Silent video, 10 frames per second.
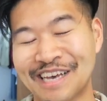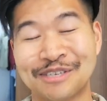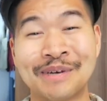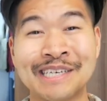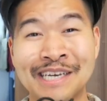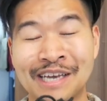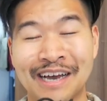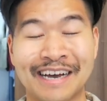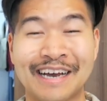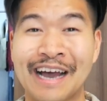especially
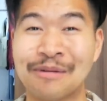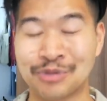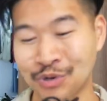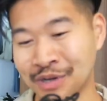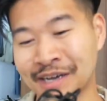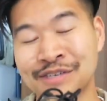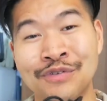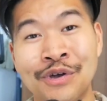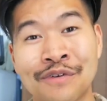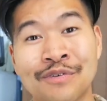I'm sure you guys have
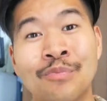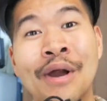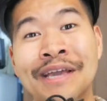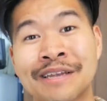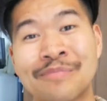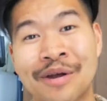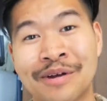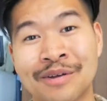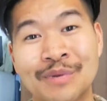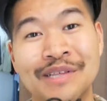heard of the break-in
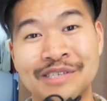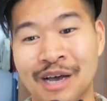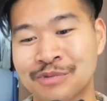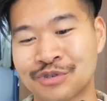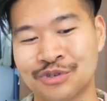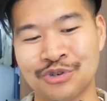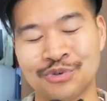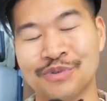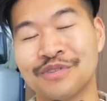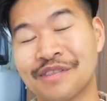period with these types of shoes with